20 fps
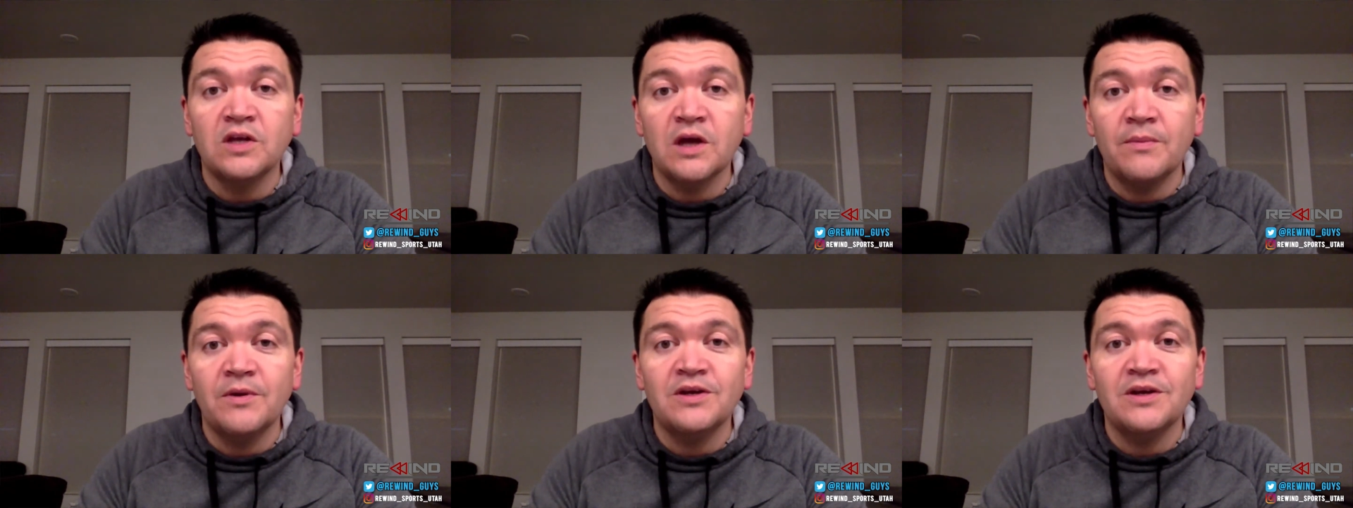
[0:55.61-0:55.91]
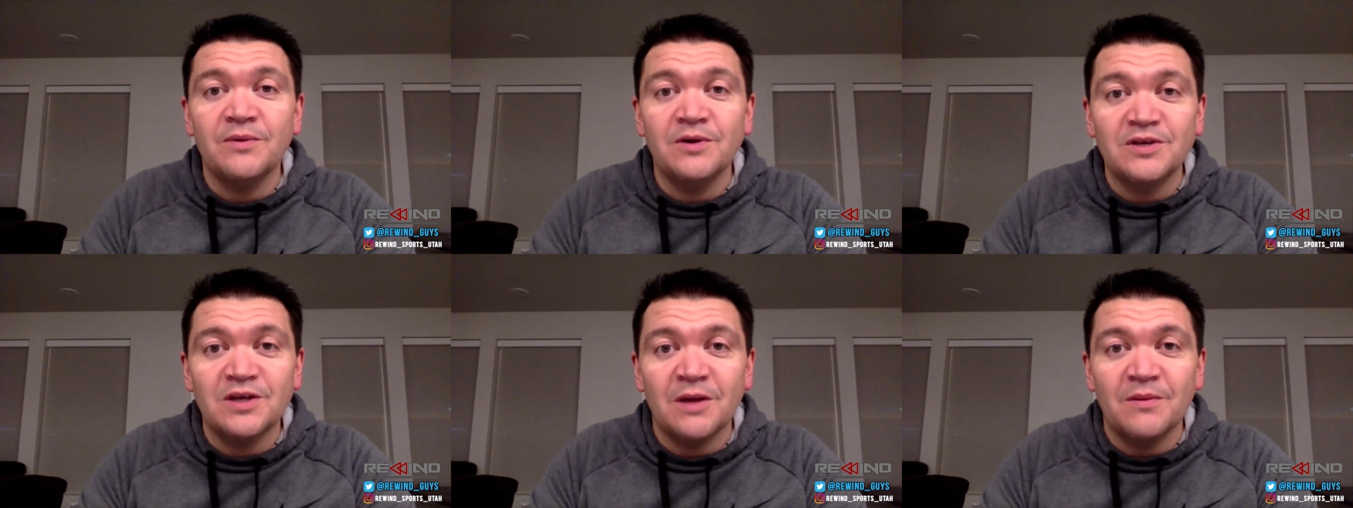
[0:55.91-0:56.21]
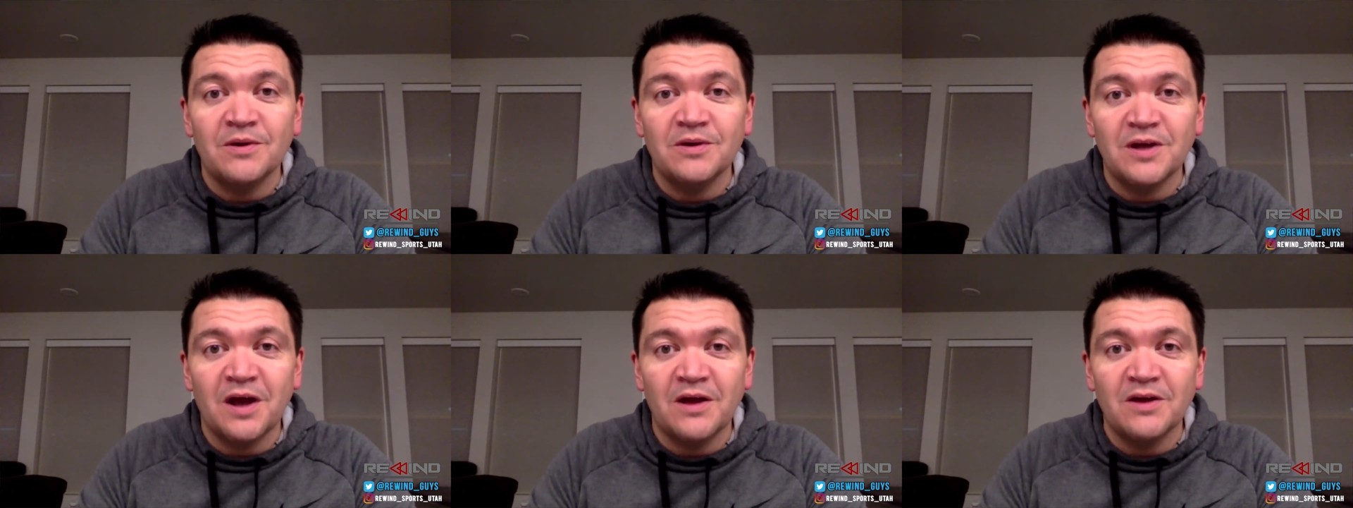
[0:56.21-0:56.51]

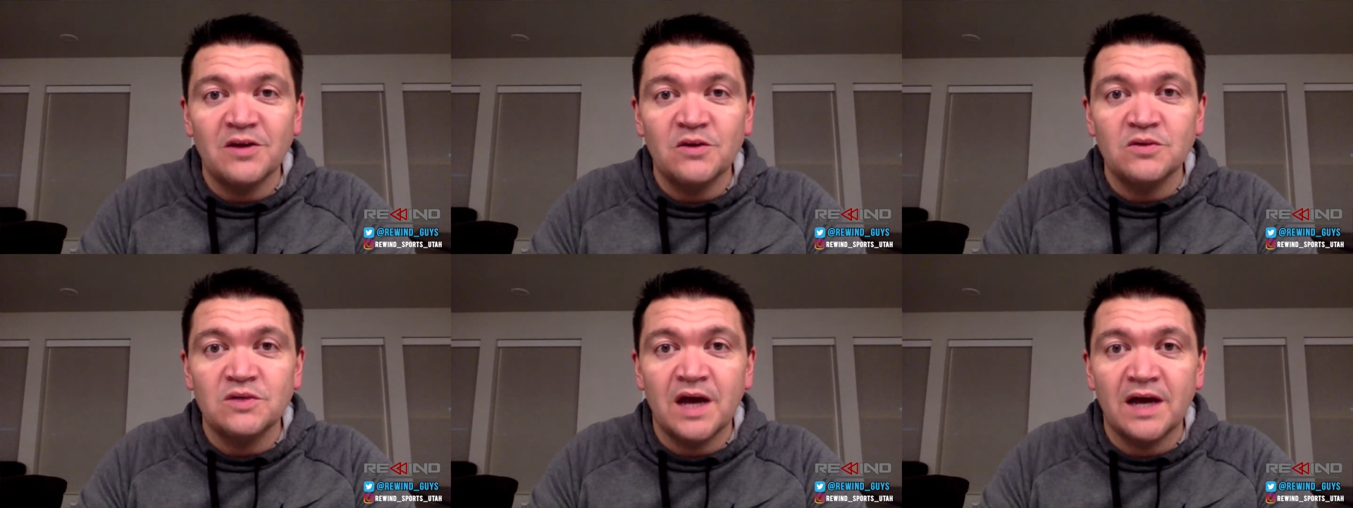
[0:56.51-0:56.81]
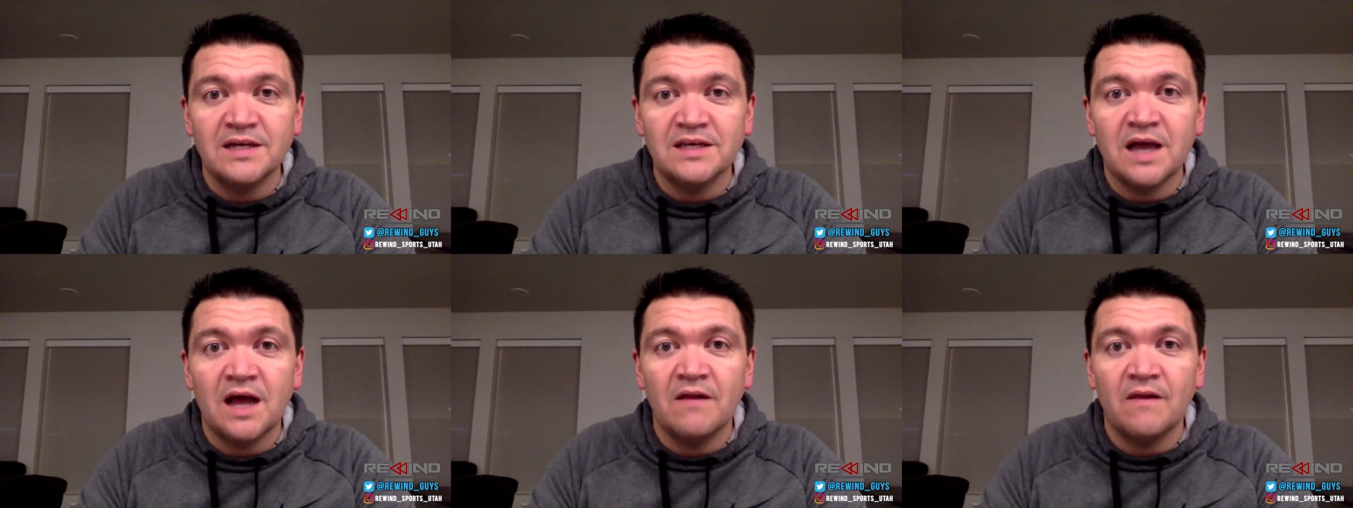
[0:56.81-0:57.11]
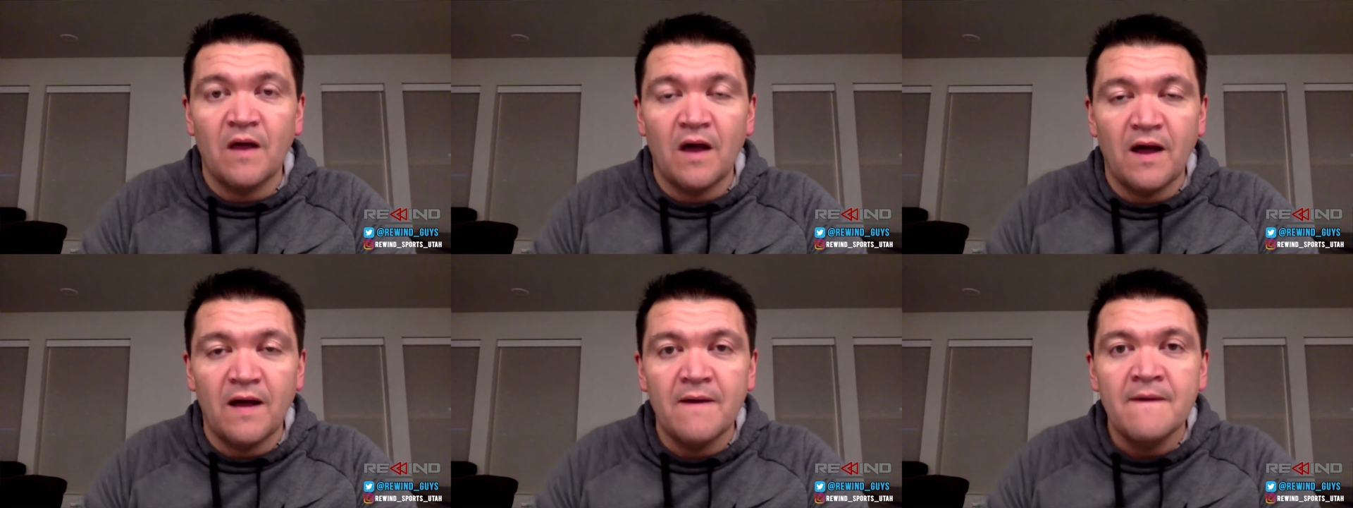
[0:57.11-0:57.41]

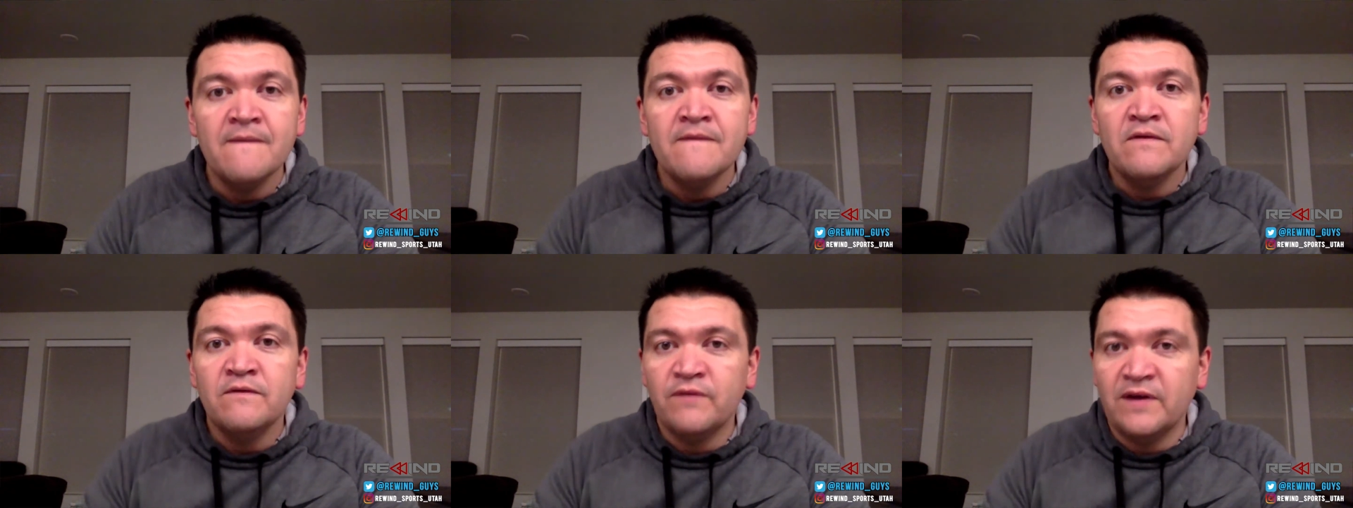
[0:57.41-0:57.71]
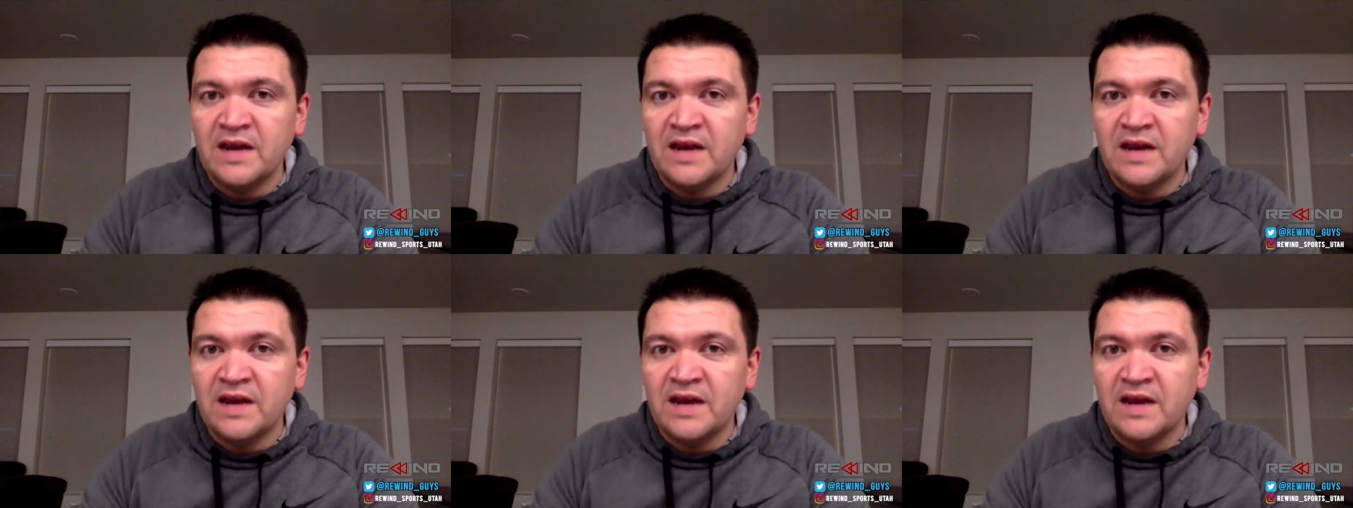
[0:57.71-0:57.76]
www.utah.law,